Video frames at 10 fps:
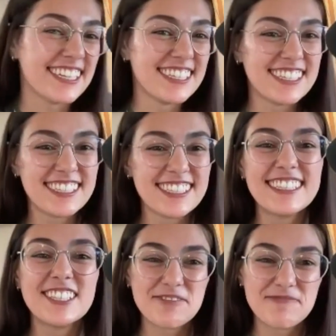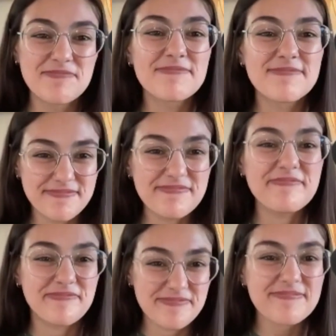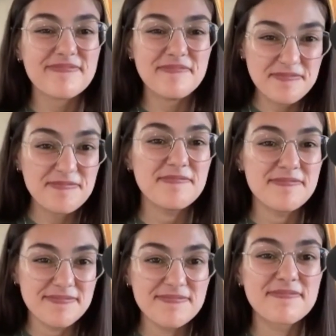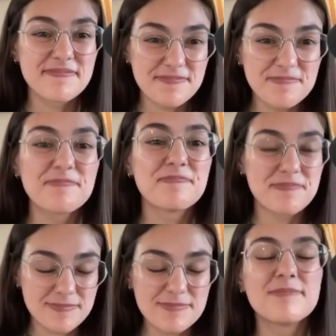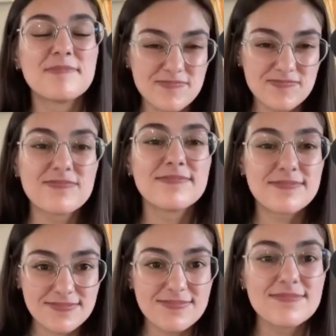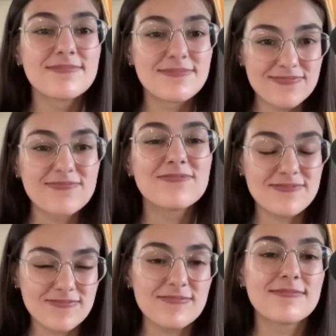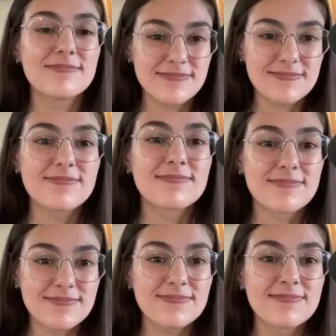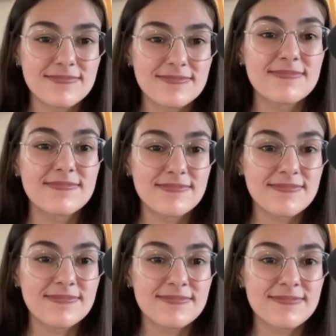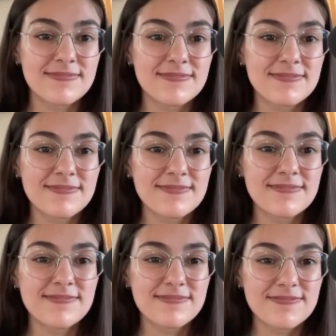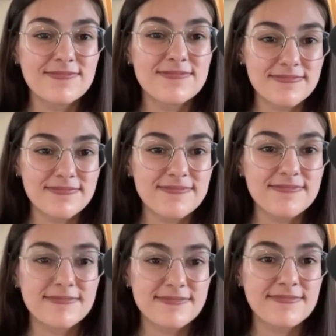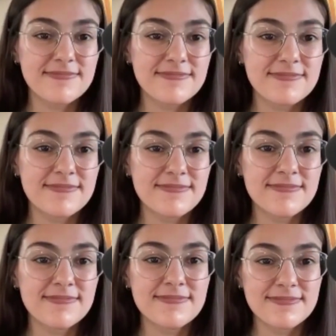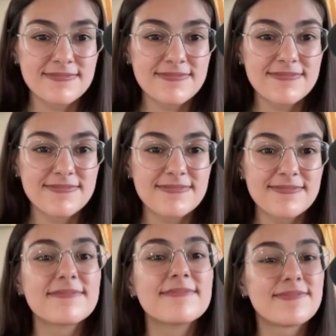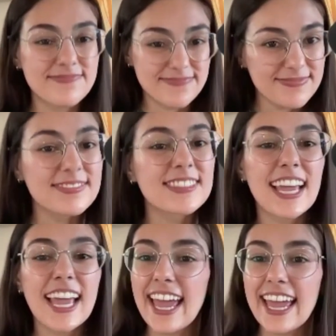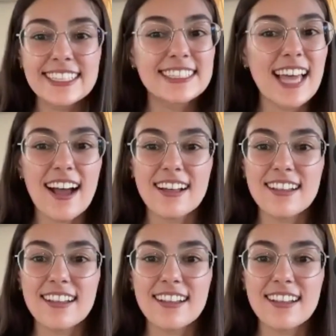I've tried them and it's just so overwhelming to use like the whole thing because they're not simple things. If I wanted to do something, I either just write it down or I put it as a task or a calendar invite, something like that